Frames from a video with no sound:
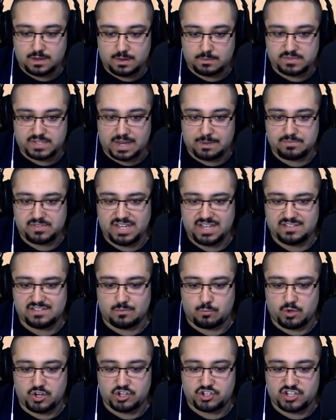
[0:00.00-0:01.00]
I'm, I'm saying
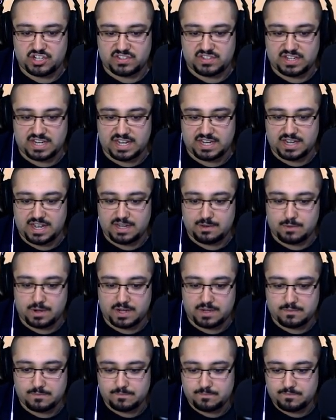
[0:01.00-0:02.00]
some weird shit today.
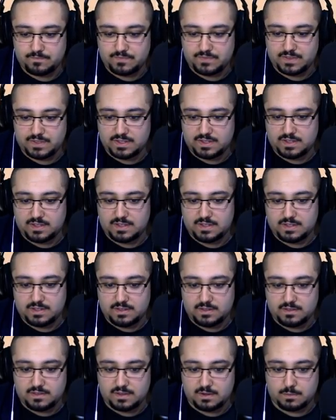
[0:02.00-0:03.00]
Anyway.
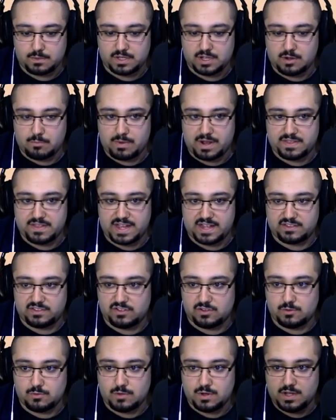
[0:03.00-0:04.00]
There we go, buy that
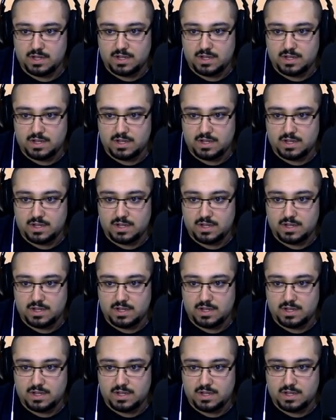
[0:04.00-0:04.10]
too.